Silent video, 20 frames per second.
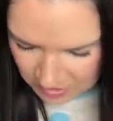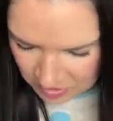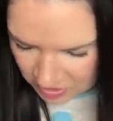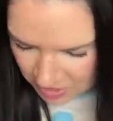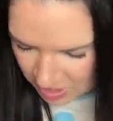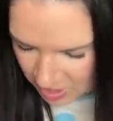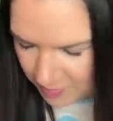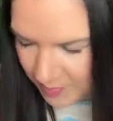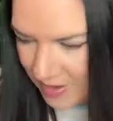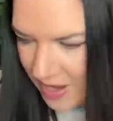
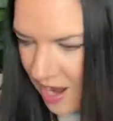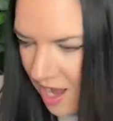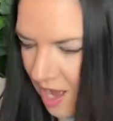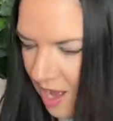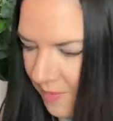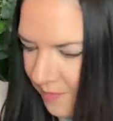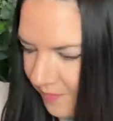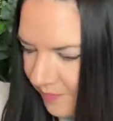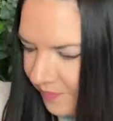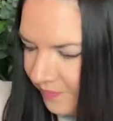Open it up.
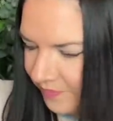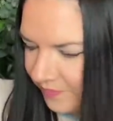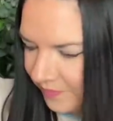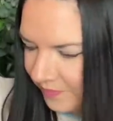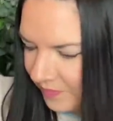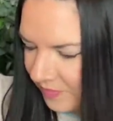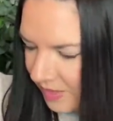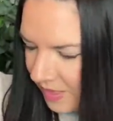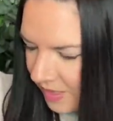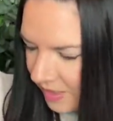
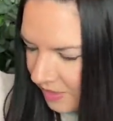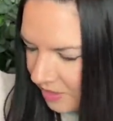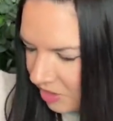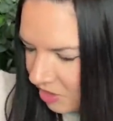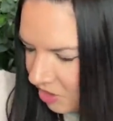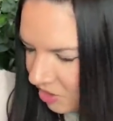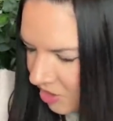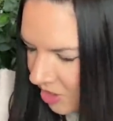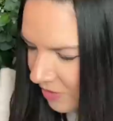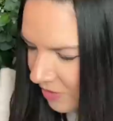I'll just show